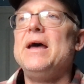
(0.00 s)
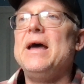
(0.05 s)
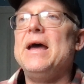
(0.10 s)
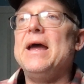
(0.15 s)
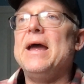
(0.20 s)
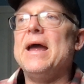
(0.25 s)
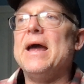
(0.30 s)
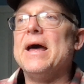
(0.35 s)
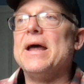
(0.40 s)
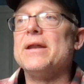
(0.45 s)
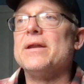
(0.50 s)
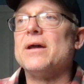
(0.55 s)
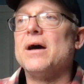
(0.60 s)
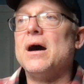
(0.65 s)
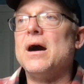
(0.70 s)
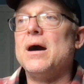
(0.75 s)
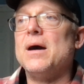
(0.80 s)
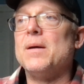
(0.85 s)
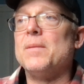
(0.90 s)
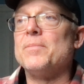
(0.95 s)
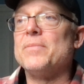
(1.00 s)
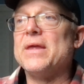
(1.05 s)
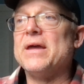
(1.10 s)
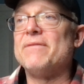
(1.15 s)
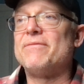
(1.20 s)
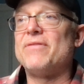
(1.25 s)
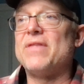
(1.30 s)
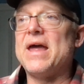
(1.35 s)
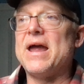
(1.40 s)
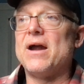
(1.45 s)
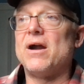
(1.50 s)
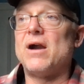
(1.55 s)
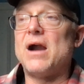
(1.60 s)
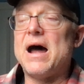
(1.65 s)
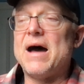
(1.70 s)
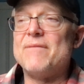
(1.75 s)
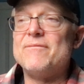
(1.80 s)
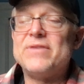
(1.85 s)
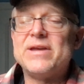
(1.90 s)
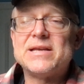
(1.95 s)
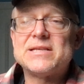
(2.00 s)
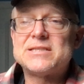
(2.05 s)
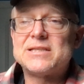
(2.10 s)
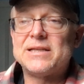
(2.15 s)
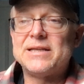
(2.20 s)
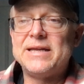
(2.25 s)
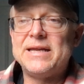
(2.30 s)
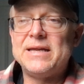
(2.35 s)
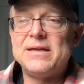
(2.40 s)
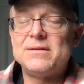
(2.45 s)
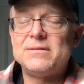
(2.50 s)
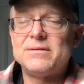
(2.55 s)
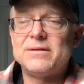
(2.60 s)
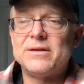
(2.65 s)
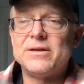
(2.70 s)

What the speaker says: And if they are obviously,